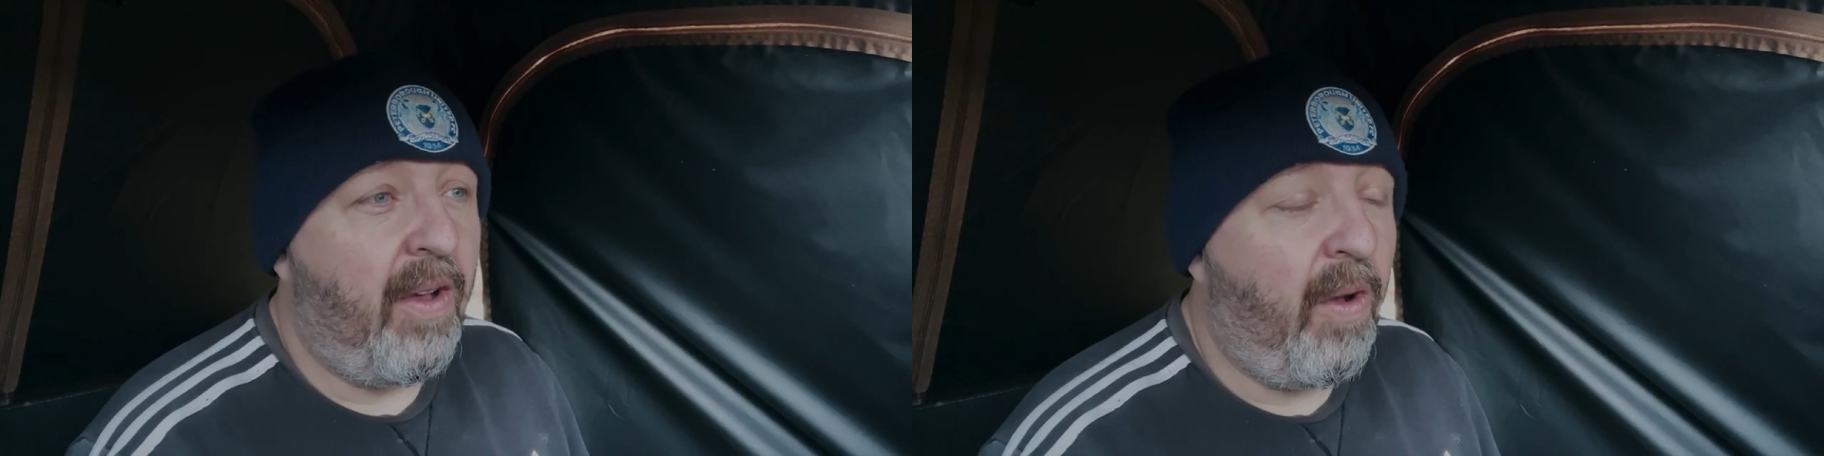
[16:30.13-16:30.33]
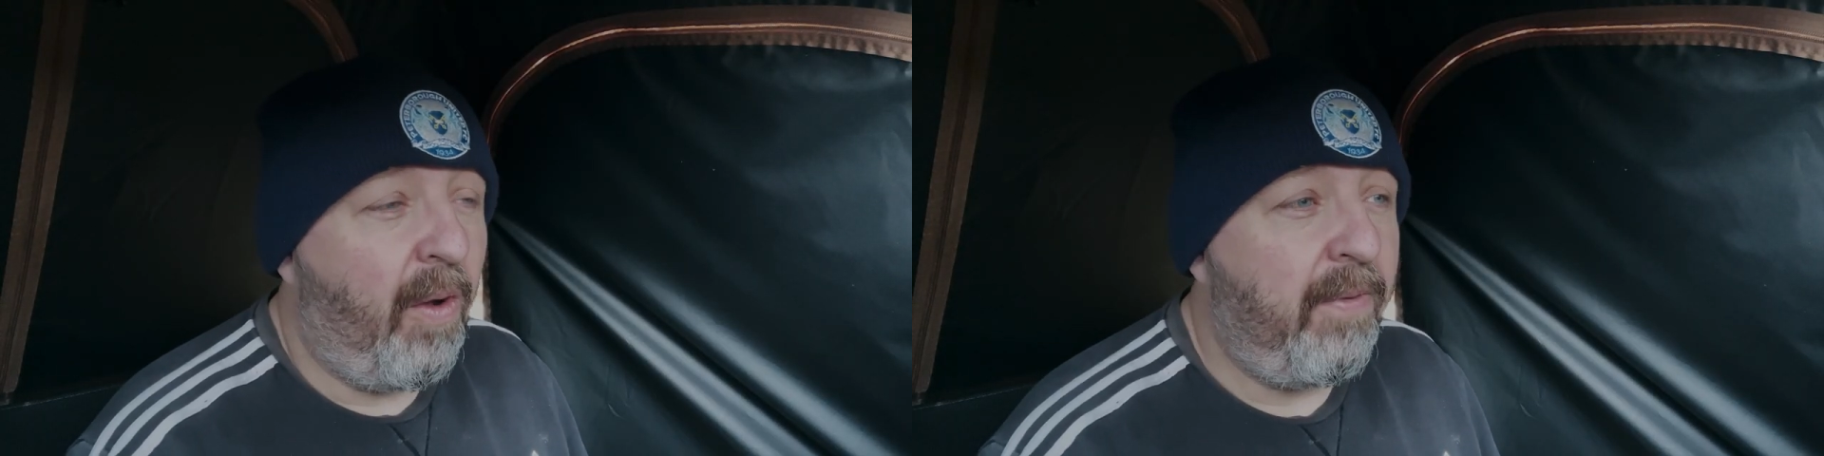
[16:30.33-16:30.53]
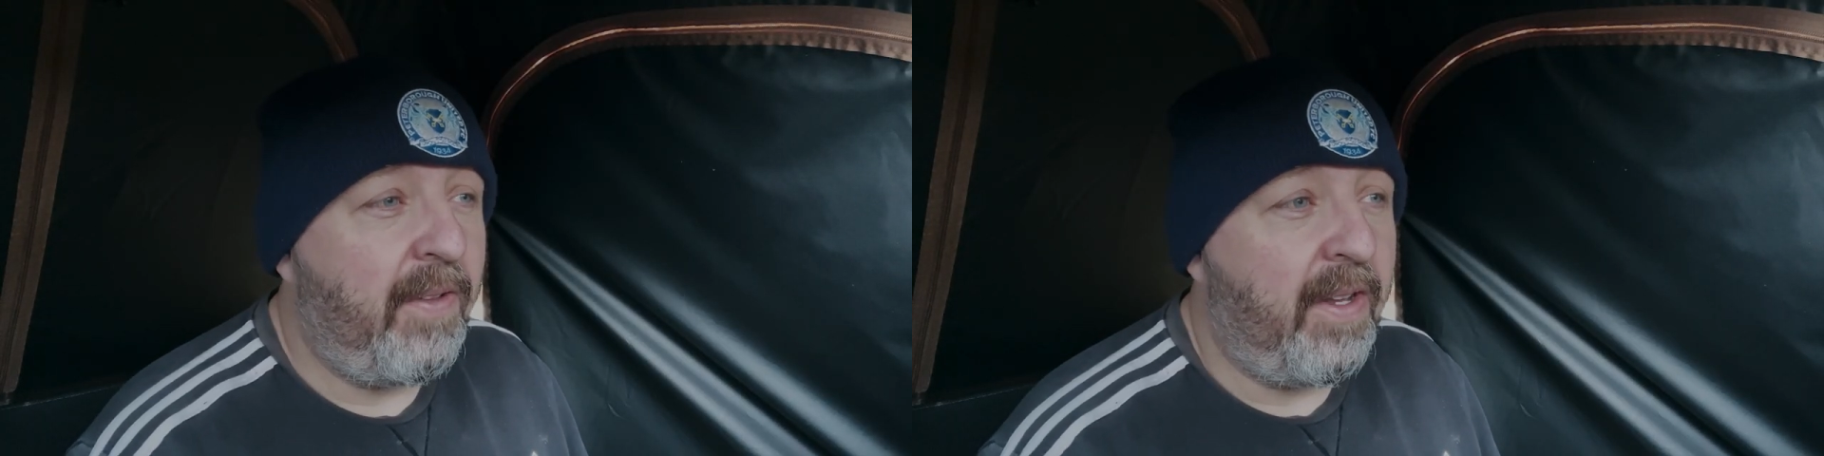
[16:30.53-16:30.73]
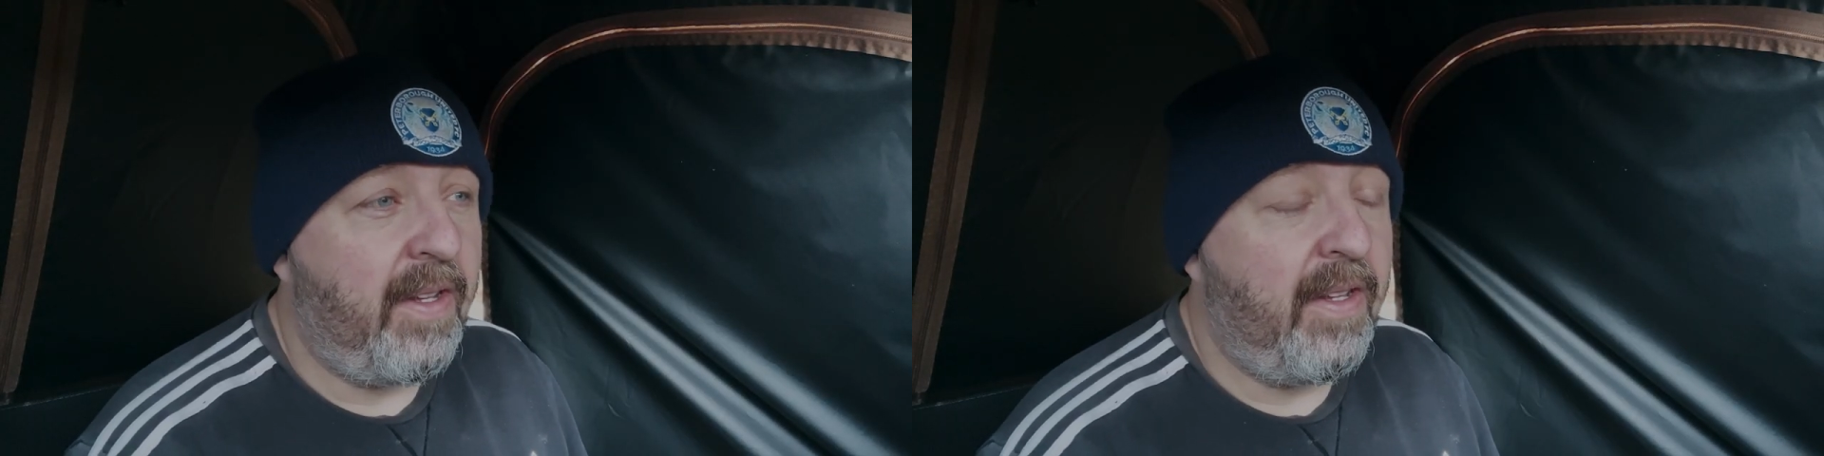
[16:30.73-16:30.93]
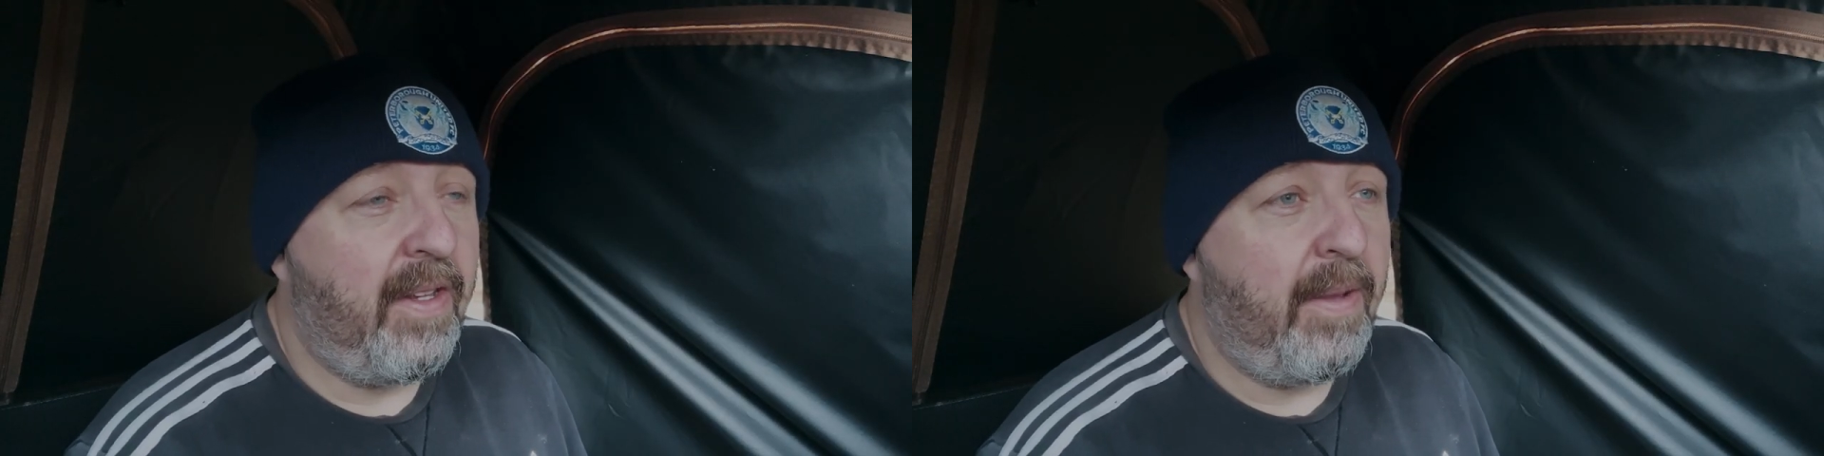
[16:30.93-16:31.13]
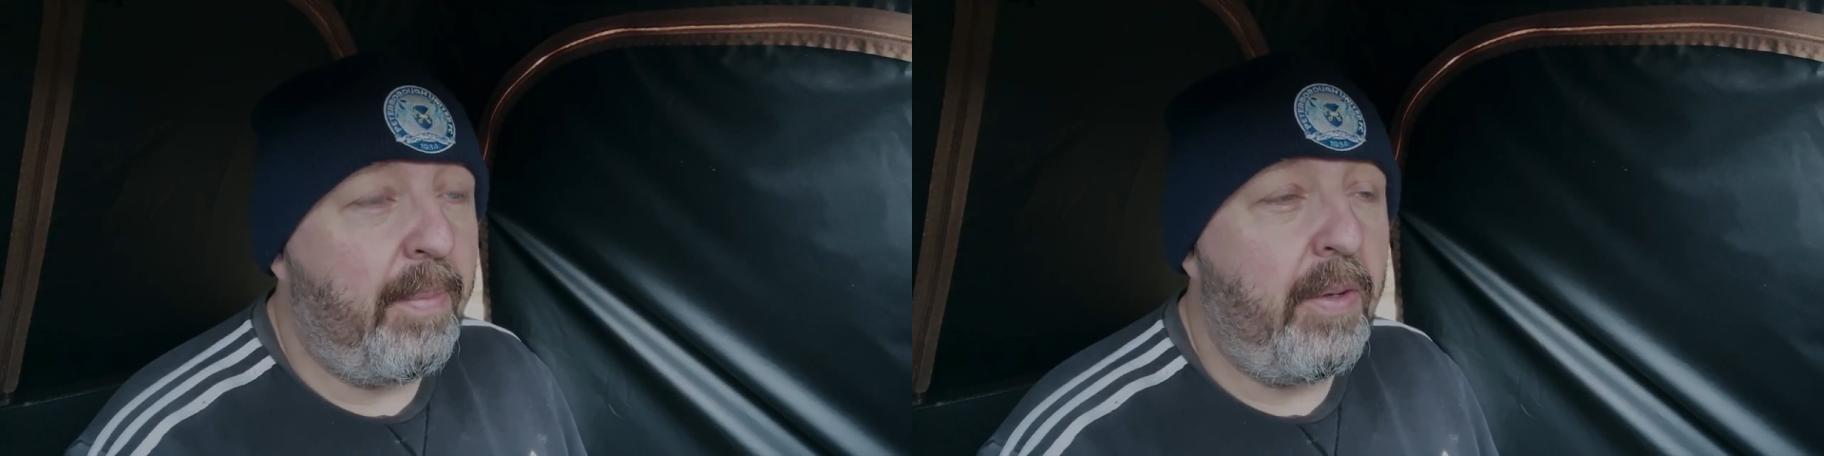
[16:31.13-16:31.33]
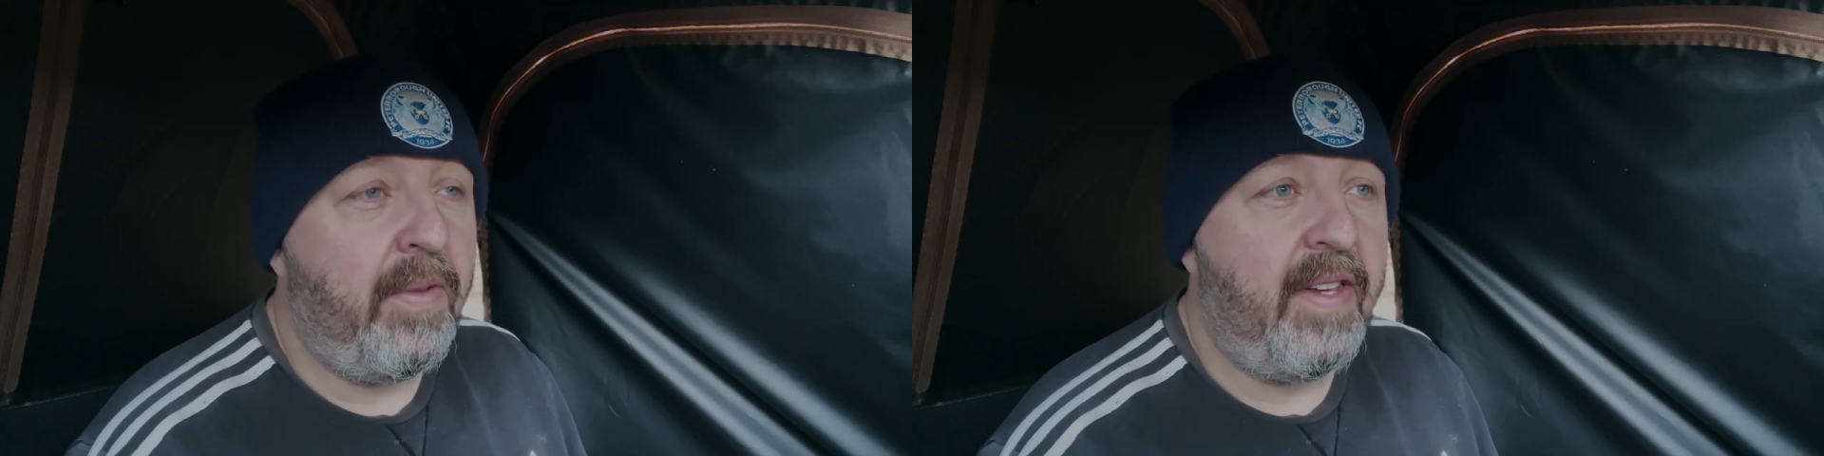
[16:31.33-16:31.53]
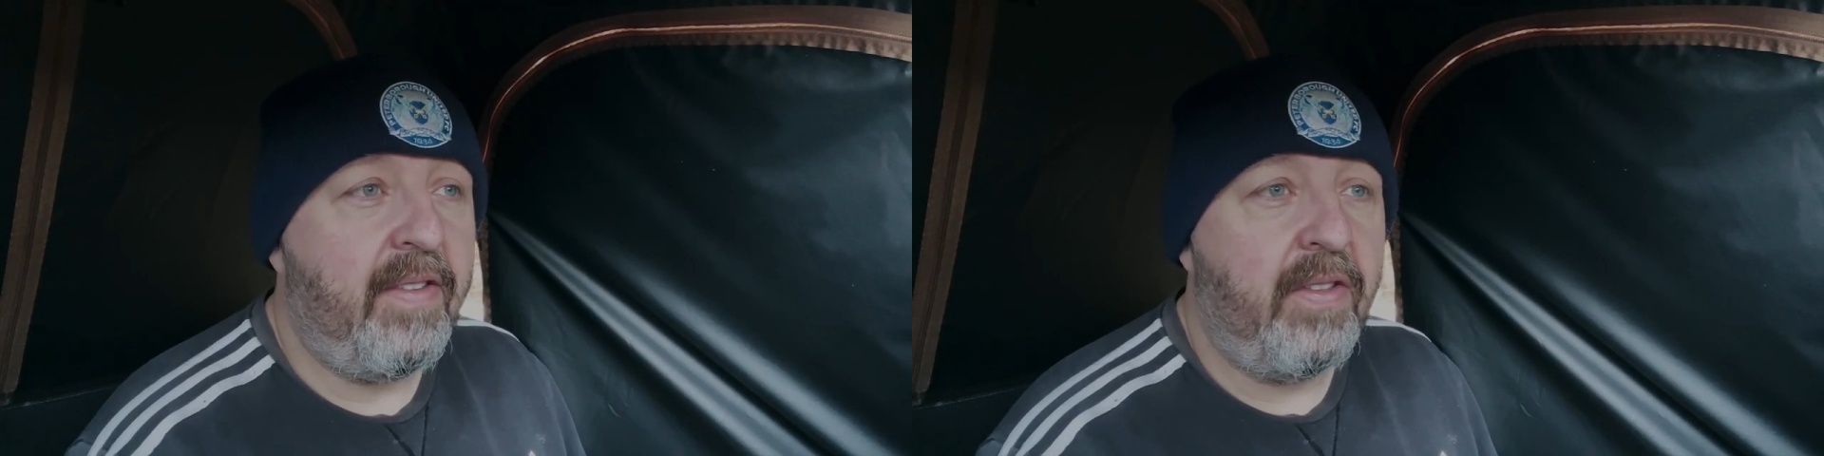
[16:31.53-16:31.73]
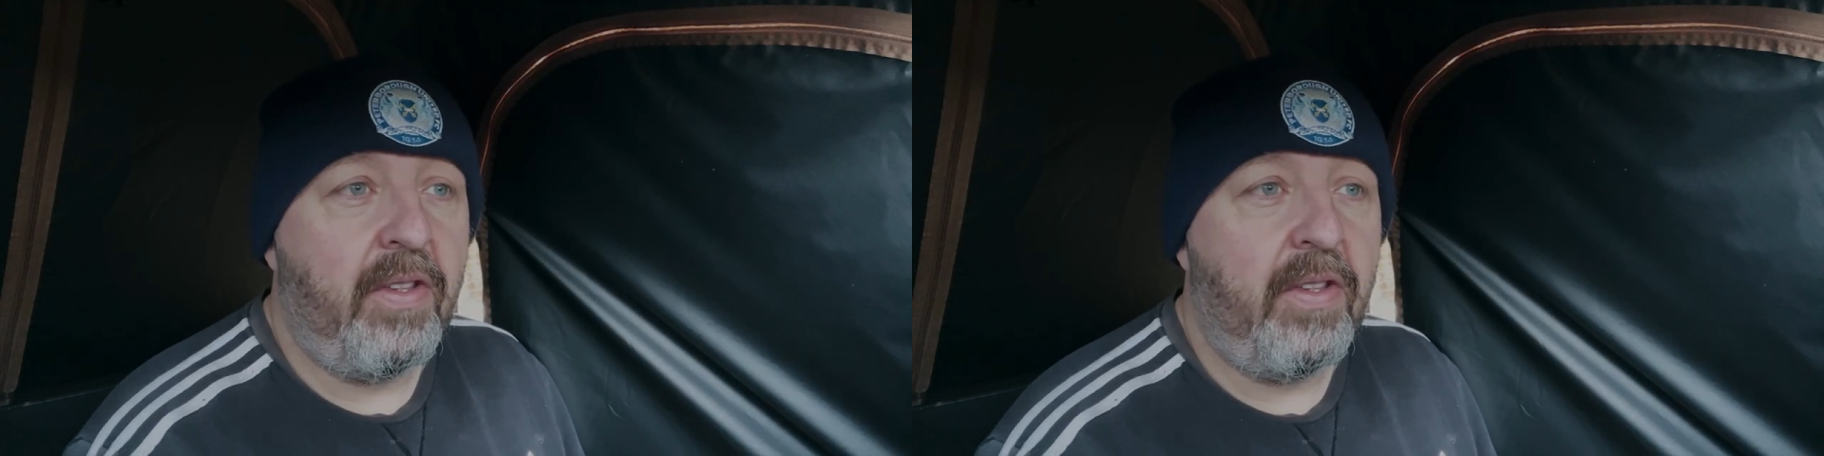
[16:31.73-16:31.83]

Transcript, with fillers: often the blue tits